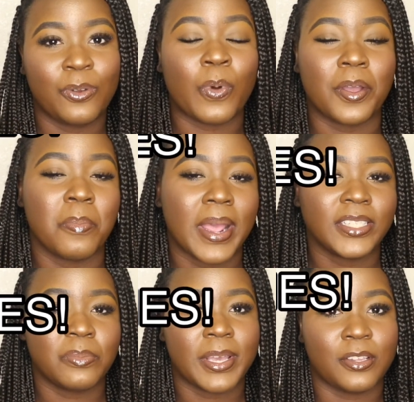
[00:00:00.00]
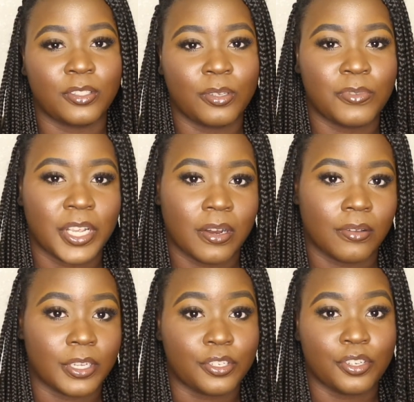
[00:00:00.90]
Welcome back to my YouTube channel.
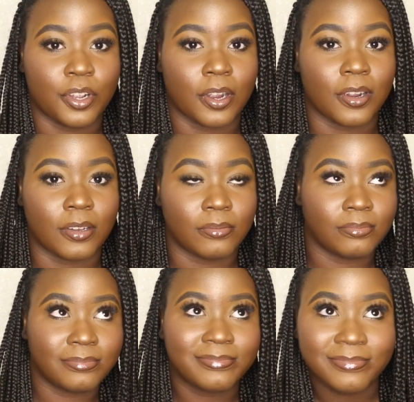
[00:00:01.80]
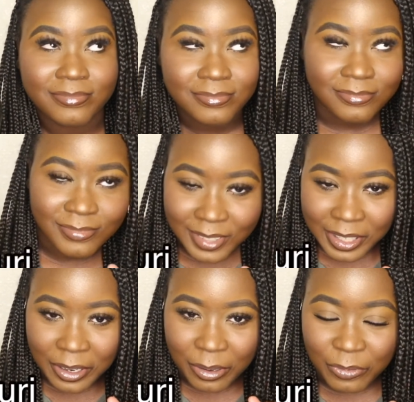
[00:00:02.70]
It's your girl,
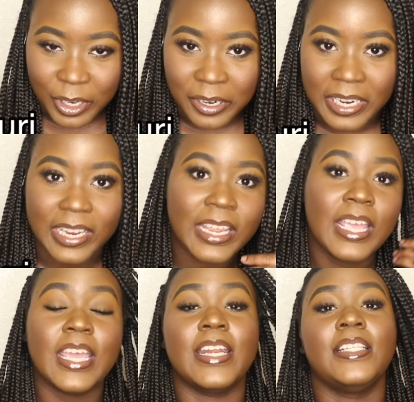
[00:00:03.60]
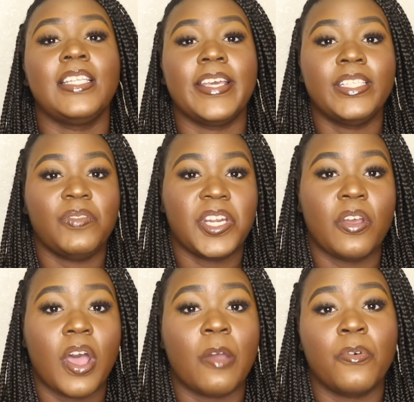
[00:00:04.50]
KnoKnoFuri. And in today's video,
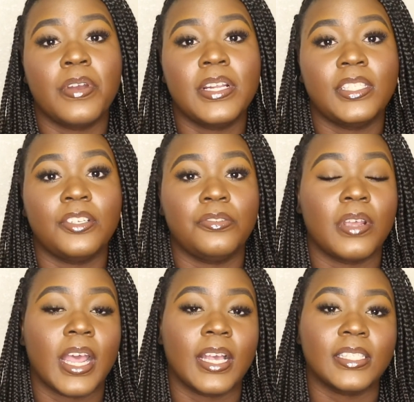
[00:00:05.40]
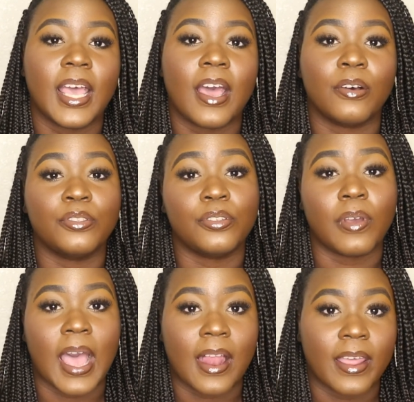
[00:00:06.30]
I'm going to teach you guys how to
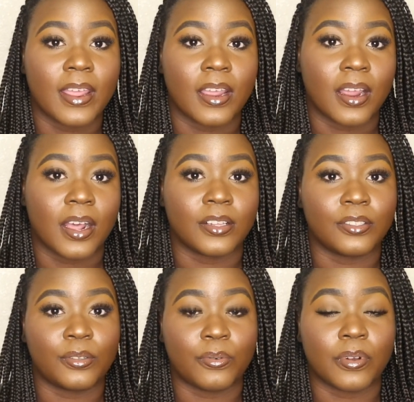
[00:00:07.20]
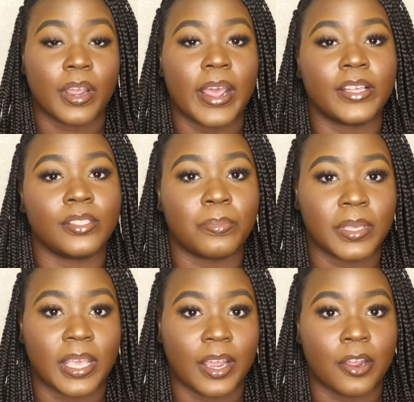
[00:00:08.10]
highlight and contour as a
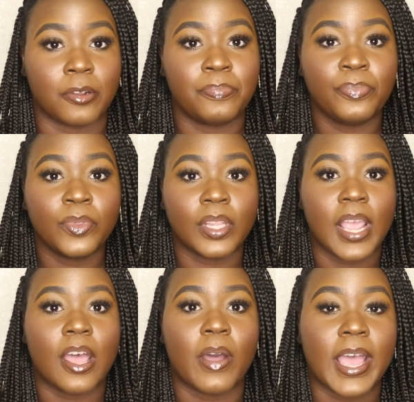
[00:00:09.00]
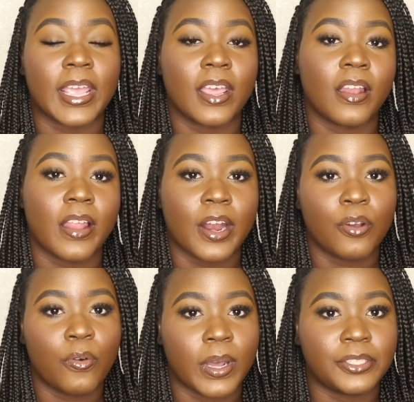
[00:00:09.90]
beginner. Now, I get a lot of
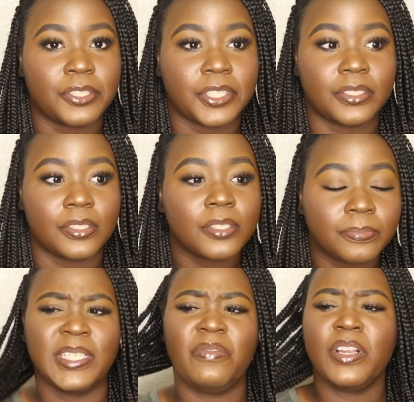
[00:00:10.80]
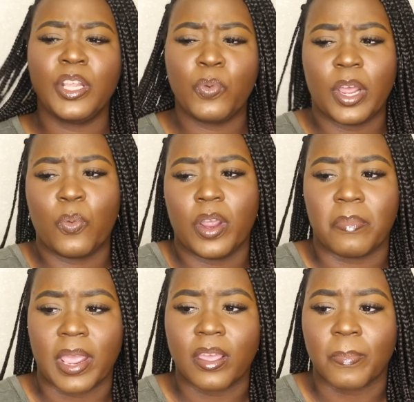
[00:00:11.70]
questions, specifically when I wear
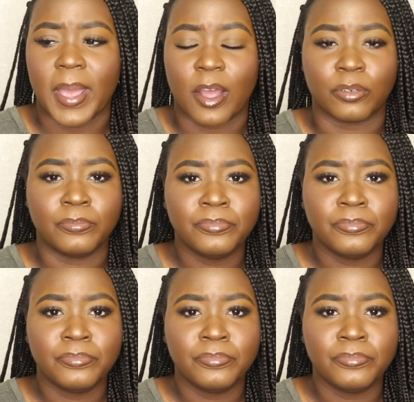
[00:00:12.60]
makeup out.